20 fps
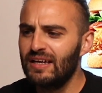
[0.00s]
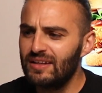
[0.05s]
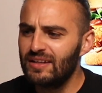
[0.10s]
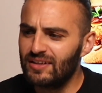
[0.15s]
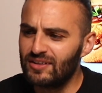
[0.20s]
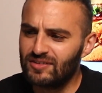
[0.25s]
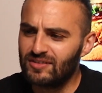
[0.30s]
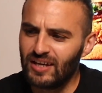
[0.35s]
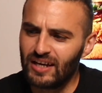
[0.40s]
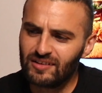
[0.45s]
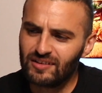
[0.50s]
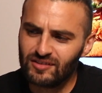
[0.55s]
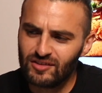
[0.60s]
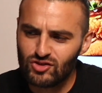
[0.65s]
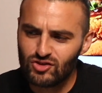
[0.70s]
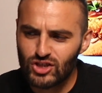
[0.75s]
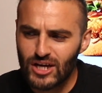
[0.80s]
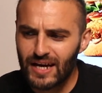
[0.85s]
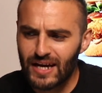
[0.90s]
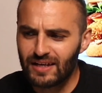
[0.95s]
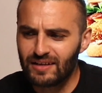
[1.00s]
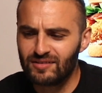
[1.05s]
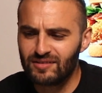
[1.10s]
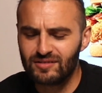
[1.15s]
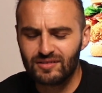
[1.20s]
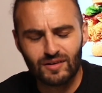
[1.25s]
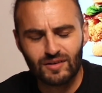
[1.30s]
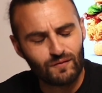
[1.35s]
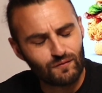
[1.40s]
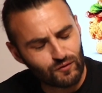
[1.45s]
the Texan
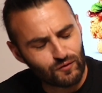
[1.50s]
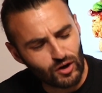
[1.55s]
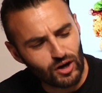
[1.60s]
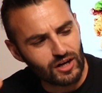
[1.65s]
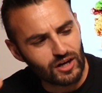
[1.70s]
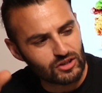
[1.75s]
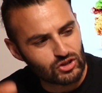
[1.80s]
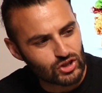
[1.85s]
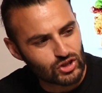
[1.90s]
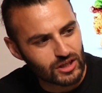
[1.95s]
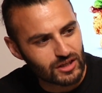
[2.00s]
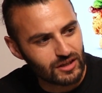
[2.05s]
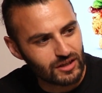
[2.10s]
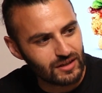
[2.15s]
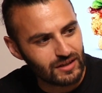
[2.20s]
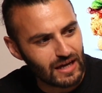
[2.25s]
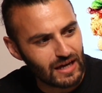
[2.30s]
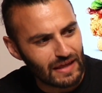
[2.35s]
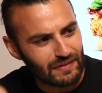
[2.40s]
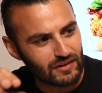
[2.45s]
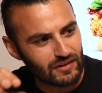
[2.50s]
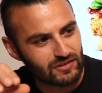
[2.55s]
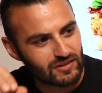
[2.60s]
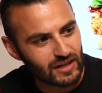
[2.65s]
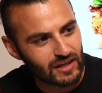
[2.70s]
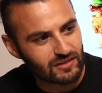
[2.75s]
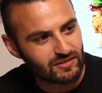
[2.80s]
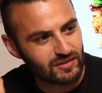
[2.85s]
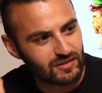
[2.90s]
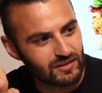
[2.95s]
Jacks fried chicken and the
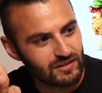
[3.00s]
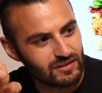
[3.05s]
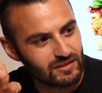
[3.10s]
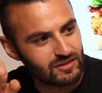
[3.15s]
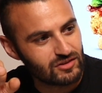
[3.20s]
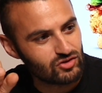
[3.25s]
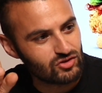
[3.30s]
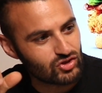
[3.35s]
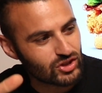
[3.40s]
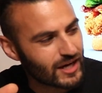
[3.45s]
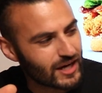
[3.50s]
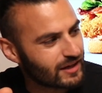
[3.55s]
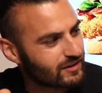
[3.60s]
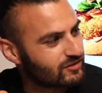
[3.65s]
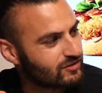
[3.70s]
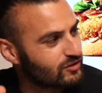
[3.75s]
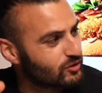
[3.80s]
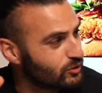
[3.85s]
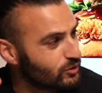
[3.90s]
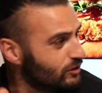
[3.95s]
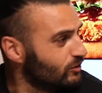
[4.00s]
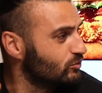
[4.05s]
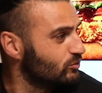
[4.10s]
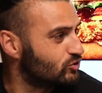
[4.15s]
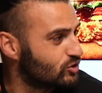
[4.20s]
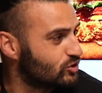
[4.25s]
Texan Jacks grilled